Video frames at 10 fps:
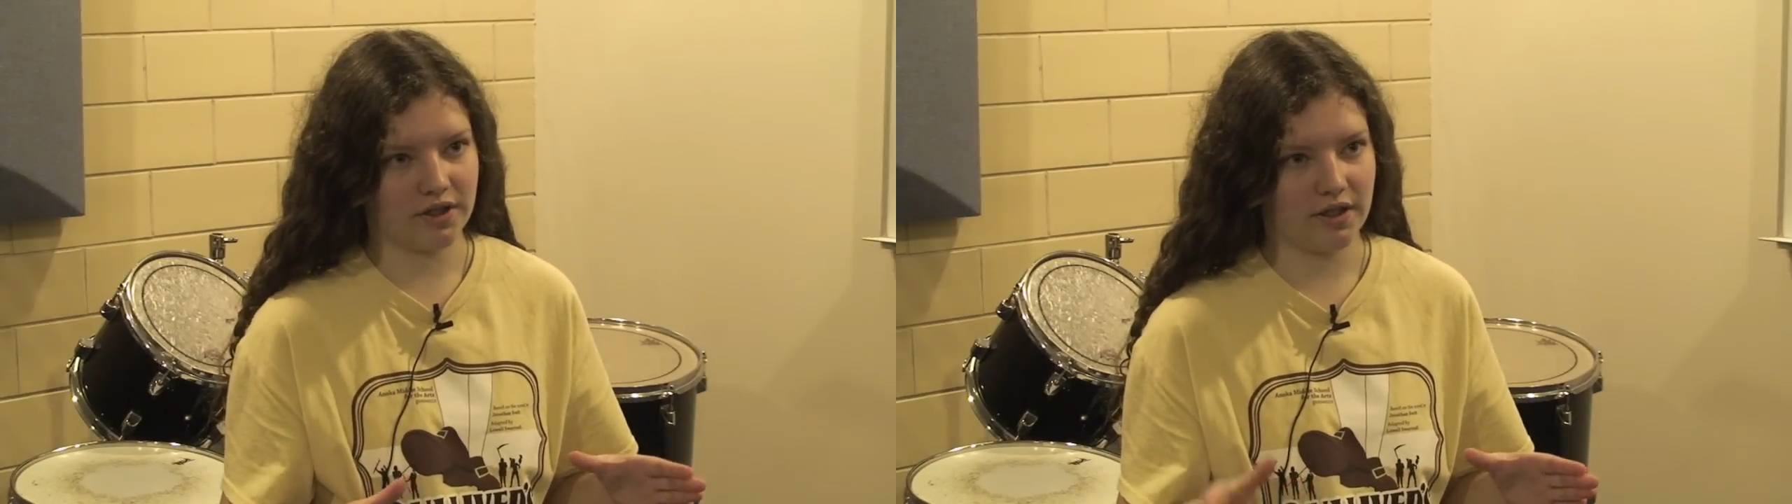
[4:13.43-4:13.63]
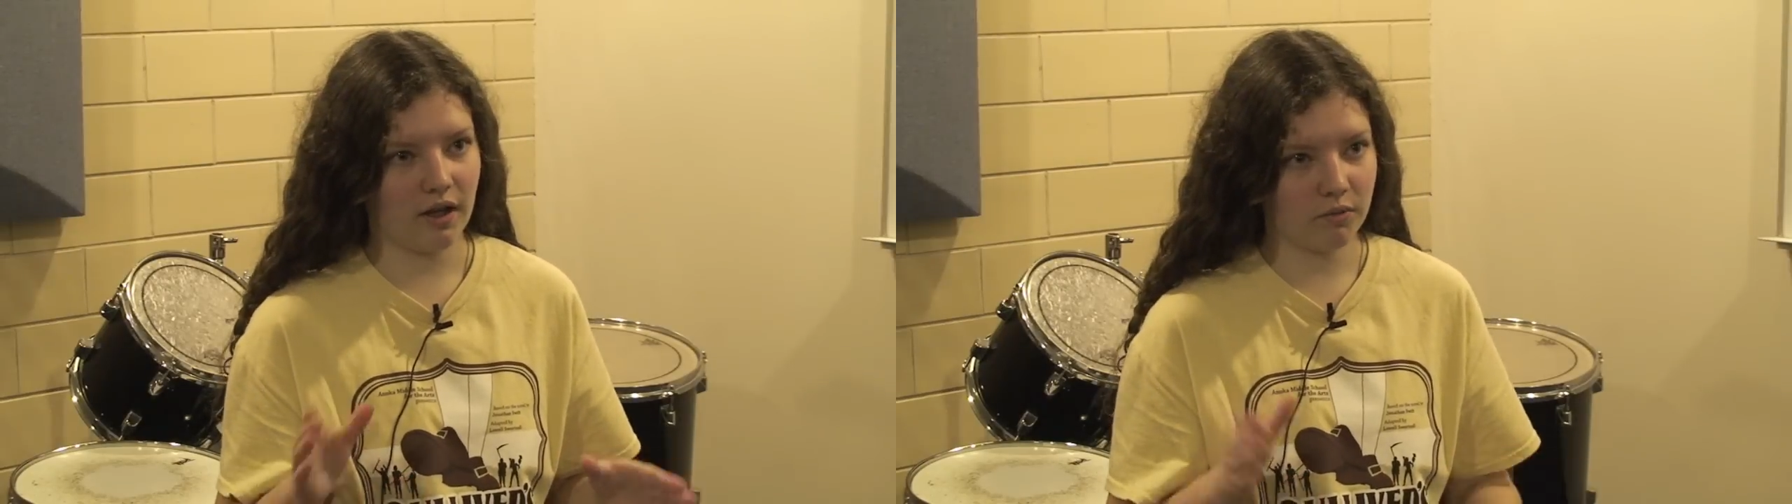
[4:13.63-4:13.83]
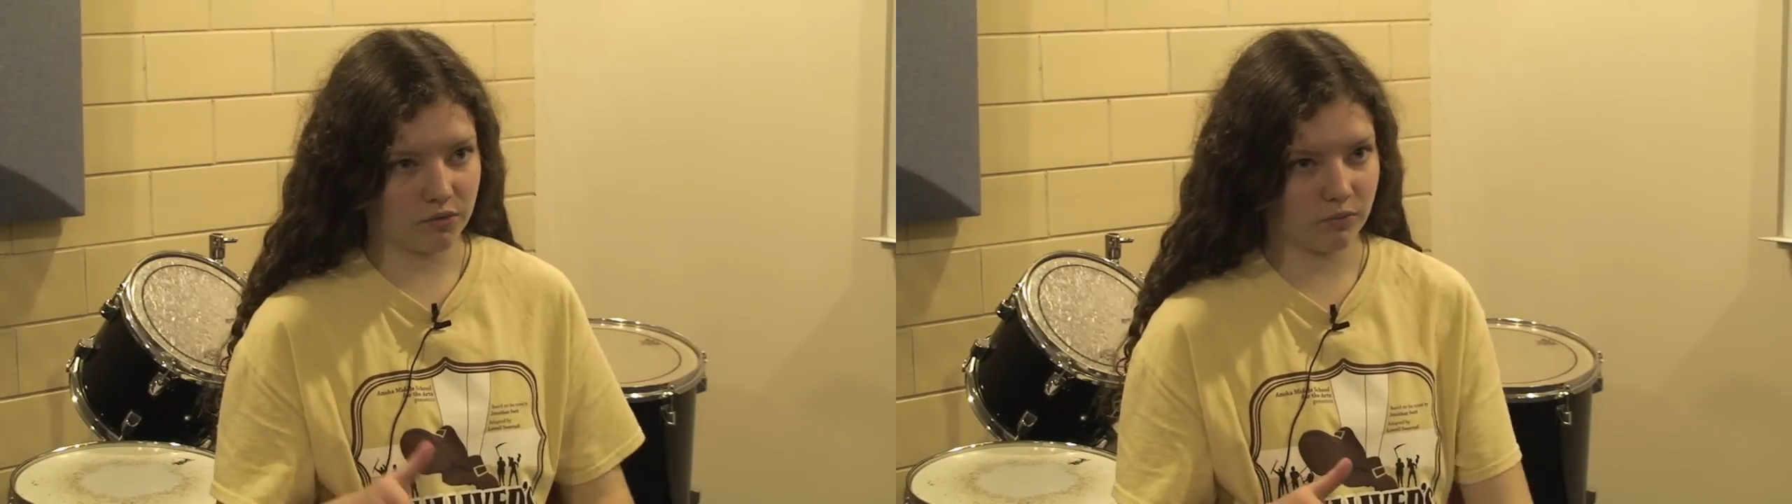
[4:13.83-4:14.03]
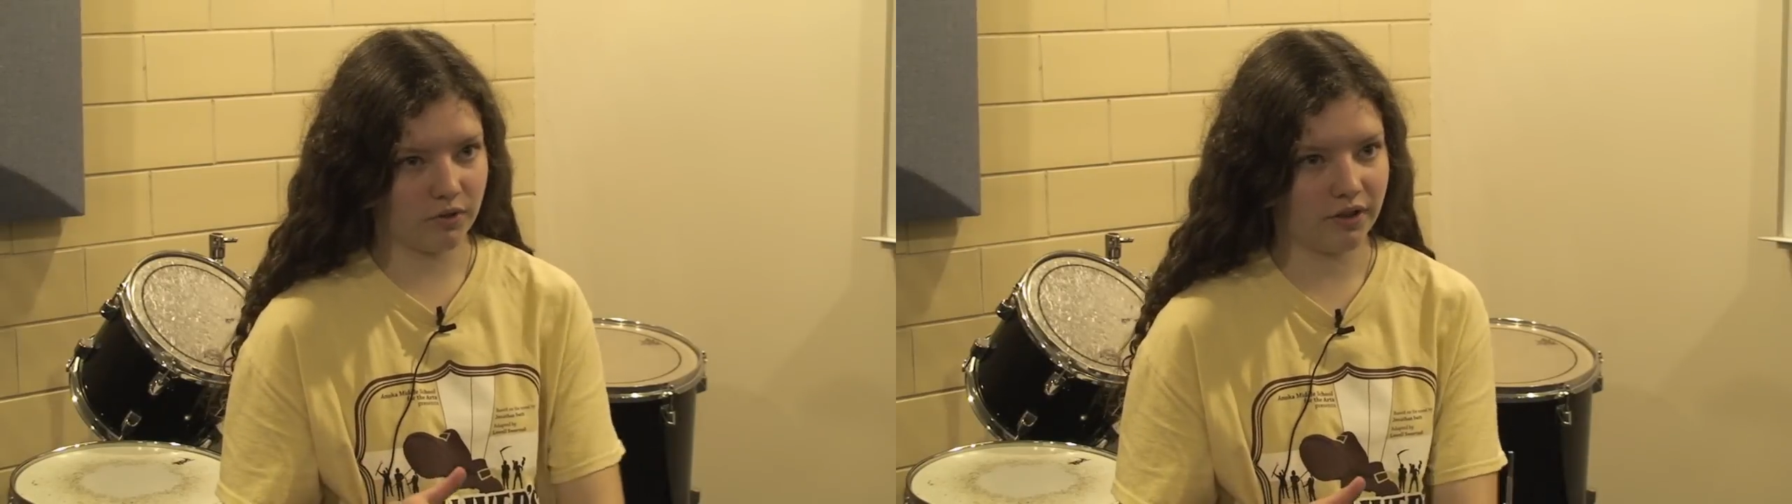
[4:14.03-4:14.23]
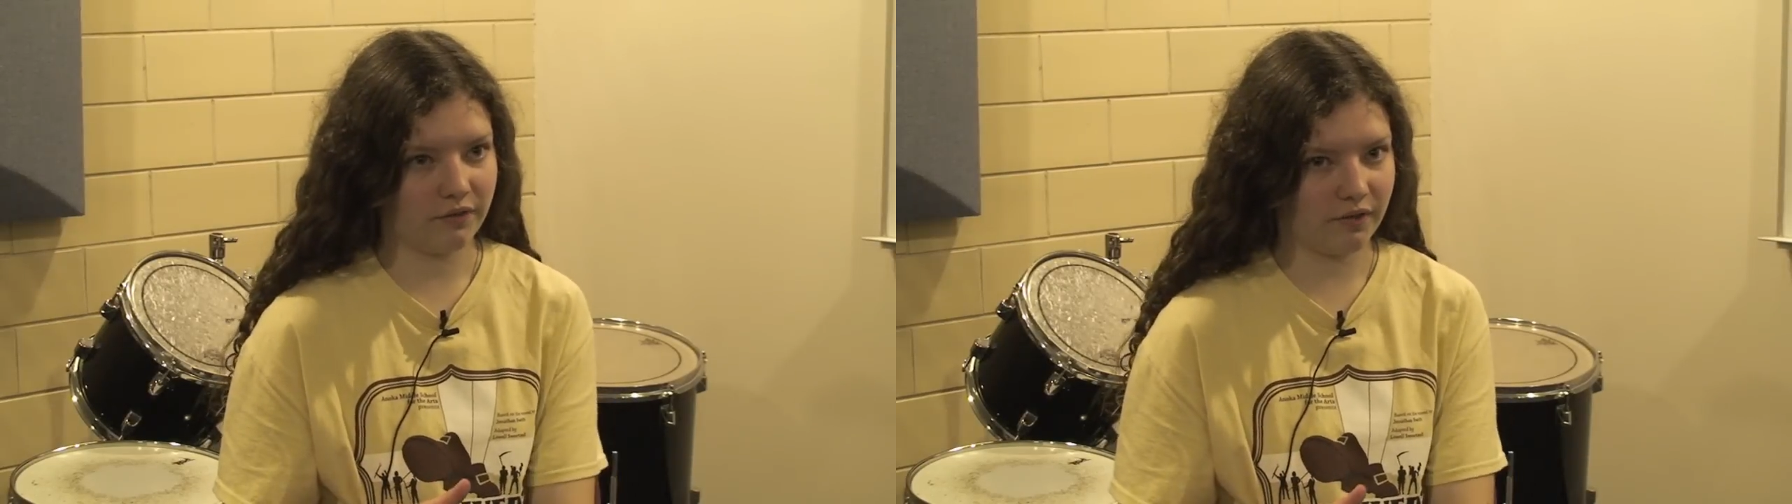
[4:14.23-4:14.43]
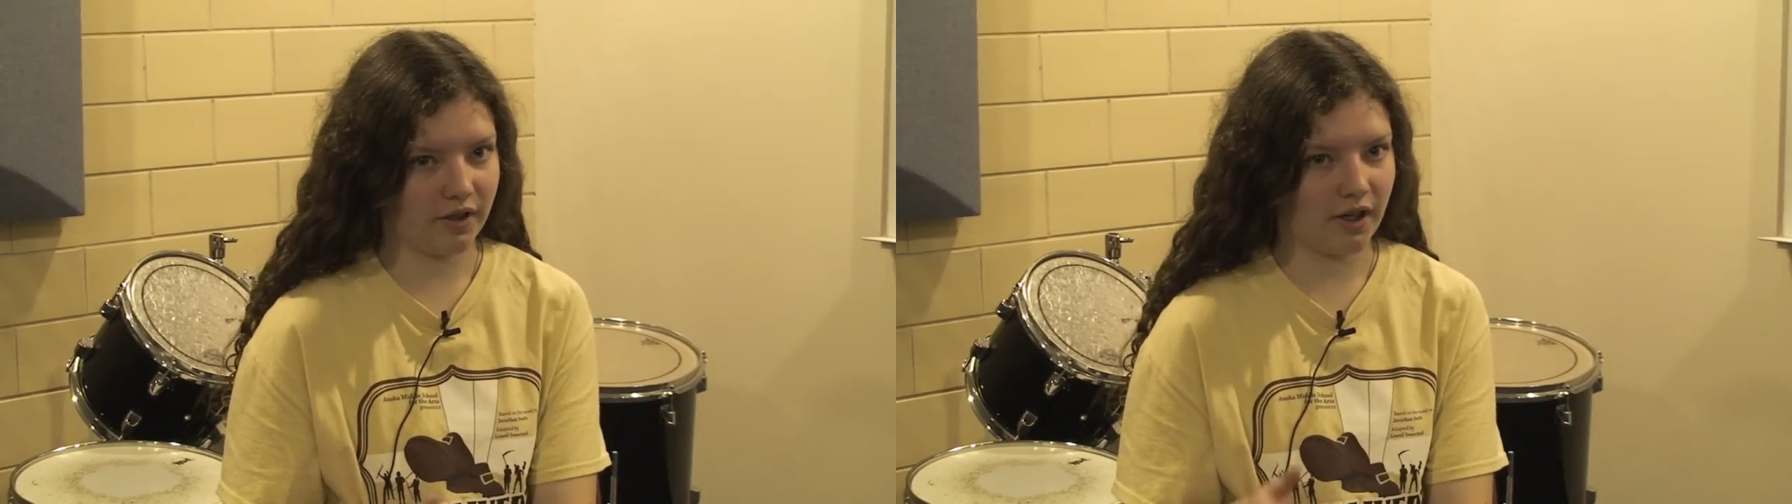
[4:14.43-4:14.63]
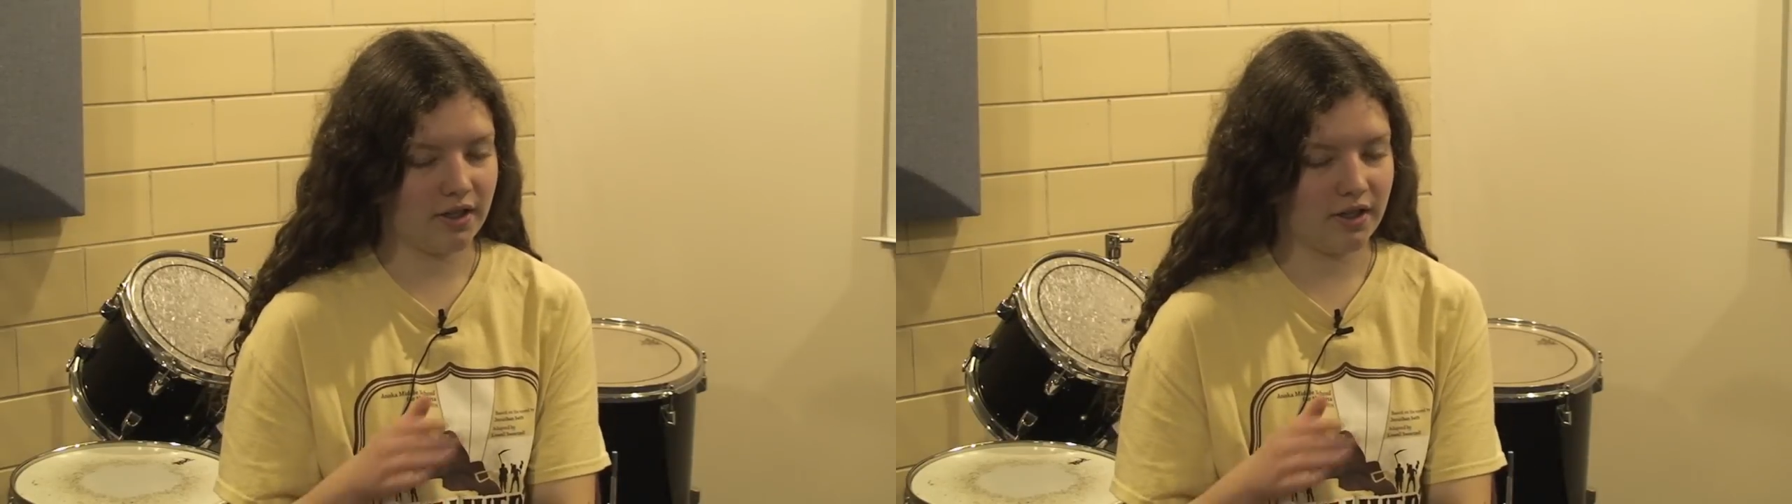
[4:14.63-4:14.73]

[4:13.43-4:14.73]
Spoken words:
because that was really fun.